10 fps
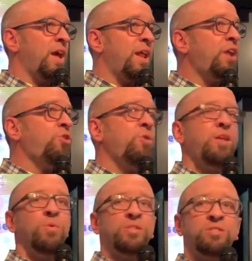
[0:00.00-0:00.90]
And I do
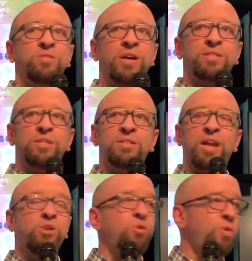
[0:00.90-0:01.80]
deal with stresses and
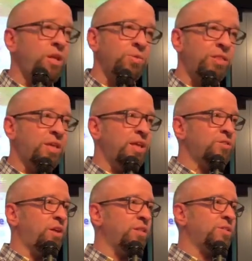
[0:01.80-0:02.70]
I do deal with kids
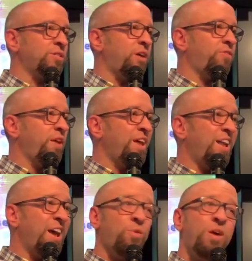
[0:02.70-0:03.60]
and all this stuff,
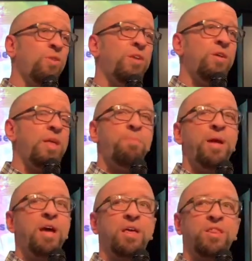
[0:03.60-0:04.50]
and I don't want to go down that
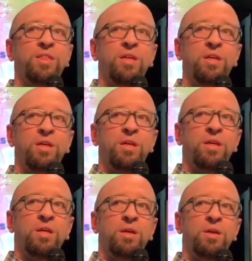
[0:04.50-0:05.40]
path.
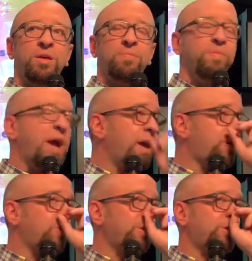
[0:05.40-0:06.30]
I had a
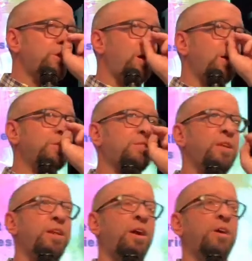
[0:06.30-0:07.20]
Christian artist
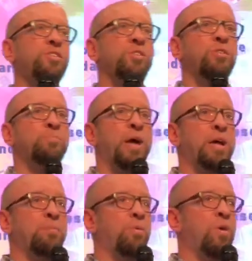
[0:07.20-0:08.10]
in at our church
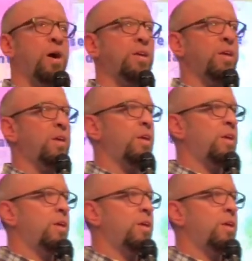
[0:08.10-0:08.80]
back in Milwaukee